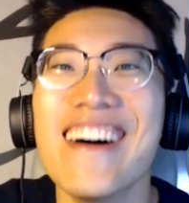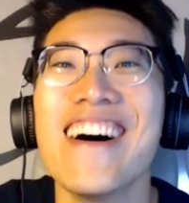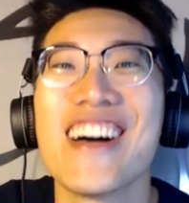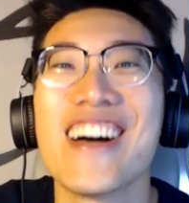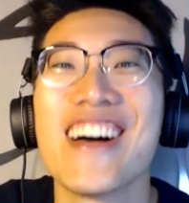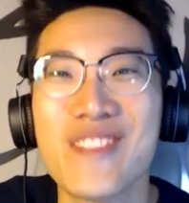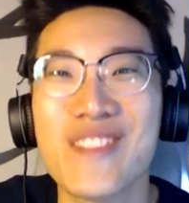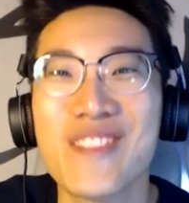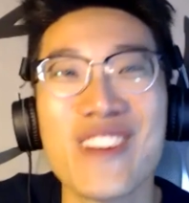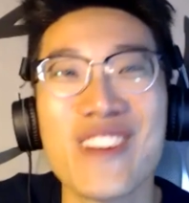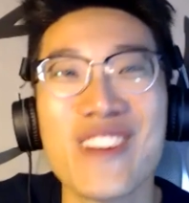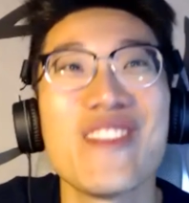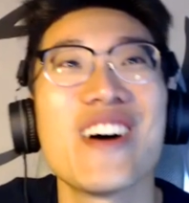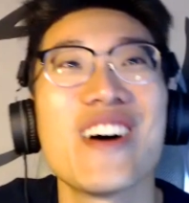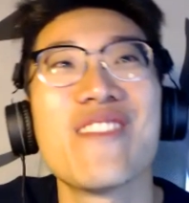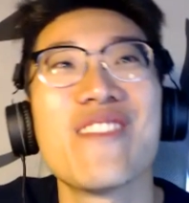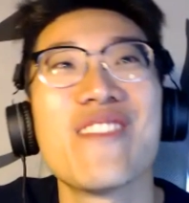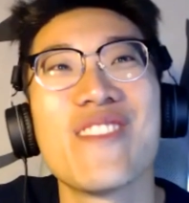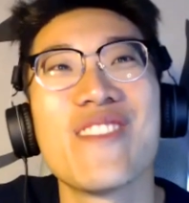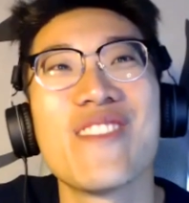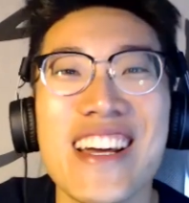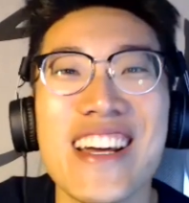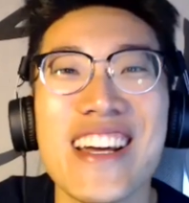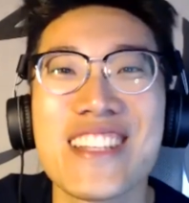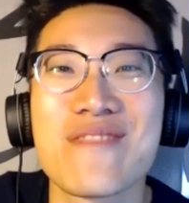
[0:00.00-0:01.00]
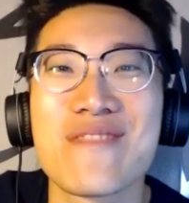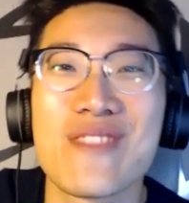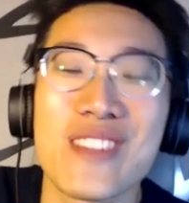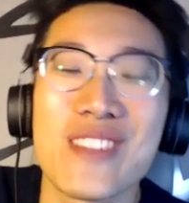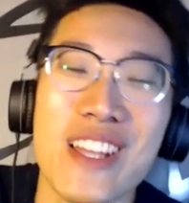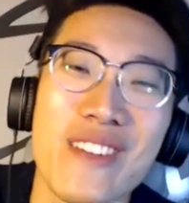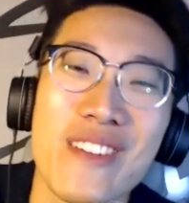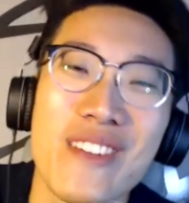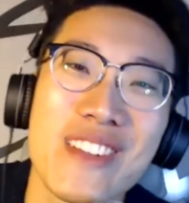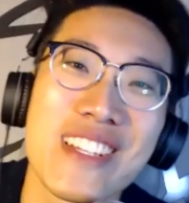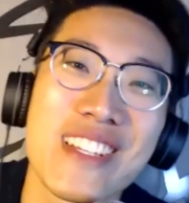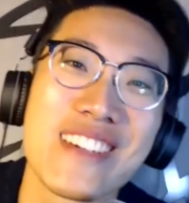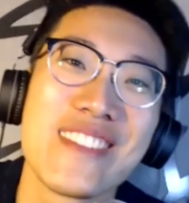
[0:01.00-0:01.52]
Explain what does
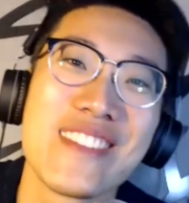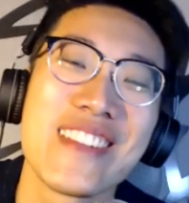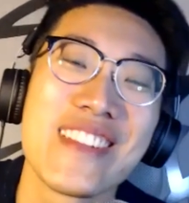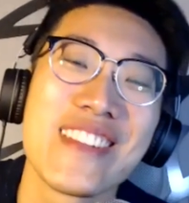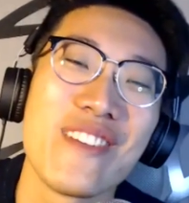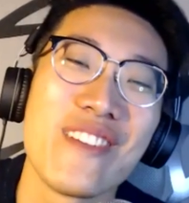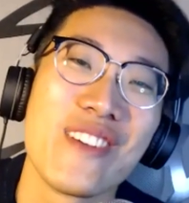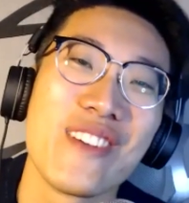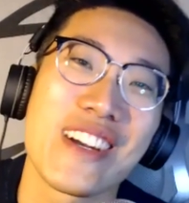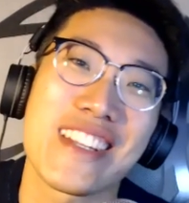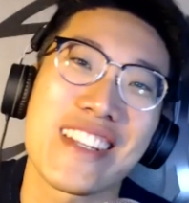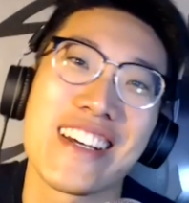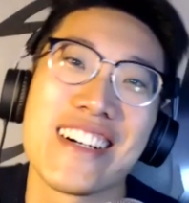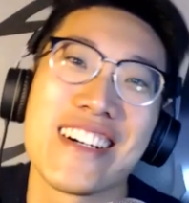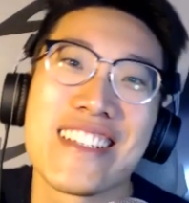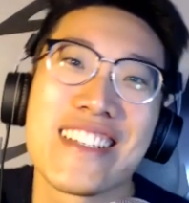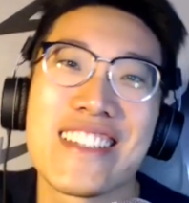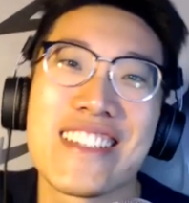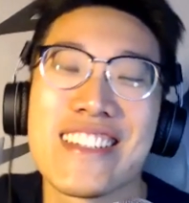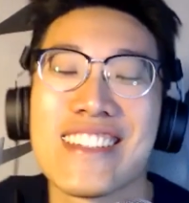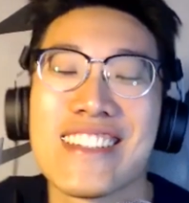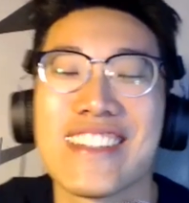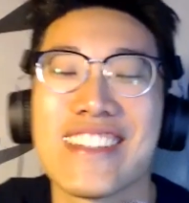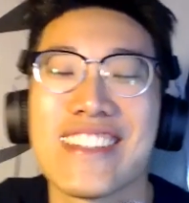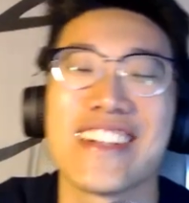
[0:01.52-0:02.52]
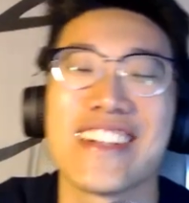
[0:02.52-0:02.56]
Debitum Network does?